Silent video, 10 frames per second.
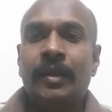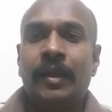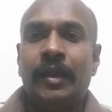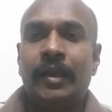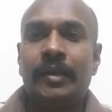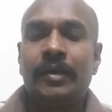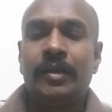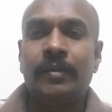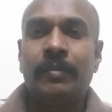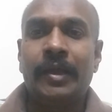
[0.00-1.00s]
and
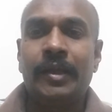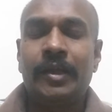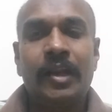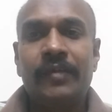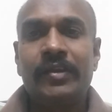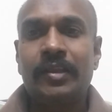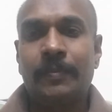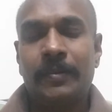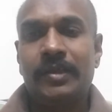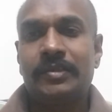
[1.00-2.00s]
by driving the
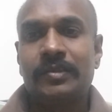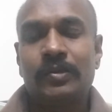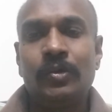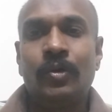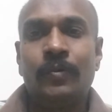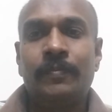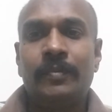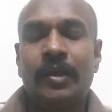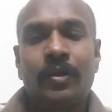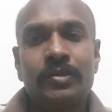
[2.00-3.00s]
prices low,
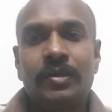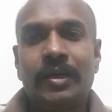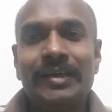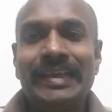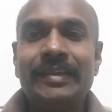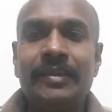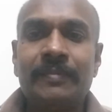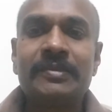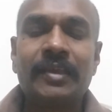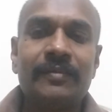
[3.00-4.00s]
they are also hurting
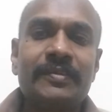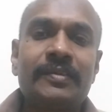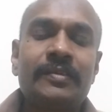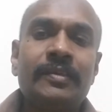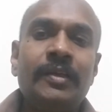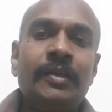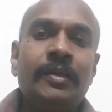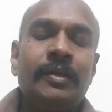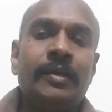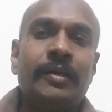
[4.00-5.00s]
themselves.
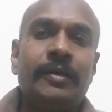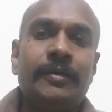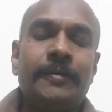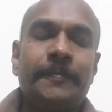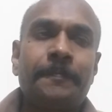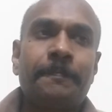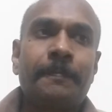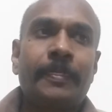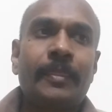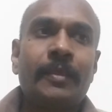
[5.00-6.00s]

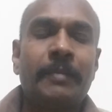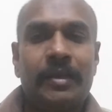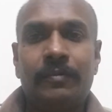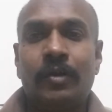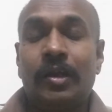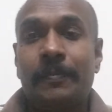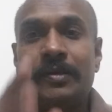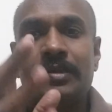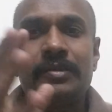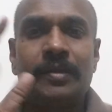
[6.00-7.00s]
But what happened?
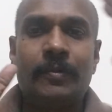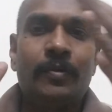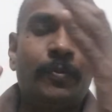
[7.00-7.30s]
This is about